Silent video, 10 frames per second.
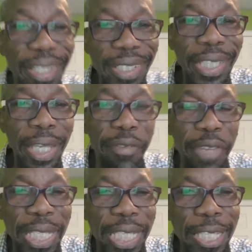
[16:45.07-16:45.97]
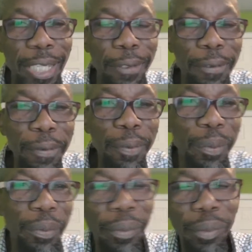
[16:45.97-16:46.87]
St. Vincent,
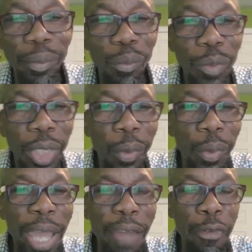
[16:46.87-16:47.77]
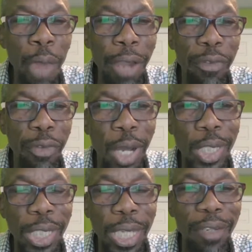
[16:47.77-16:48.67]
we have Ralph
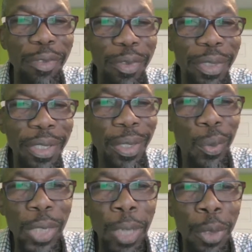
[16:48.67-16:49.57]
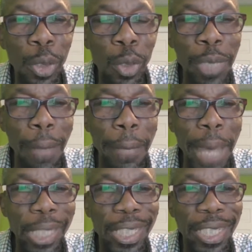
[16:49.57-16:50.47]
Gonsalves, who's supposed to be a
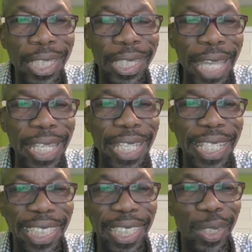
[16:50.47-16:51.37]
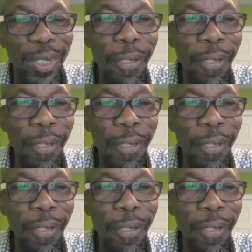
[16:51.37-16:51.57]
Marxist-Leninist.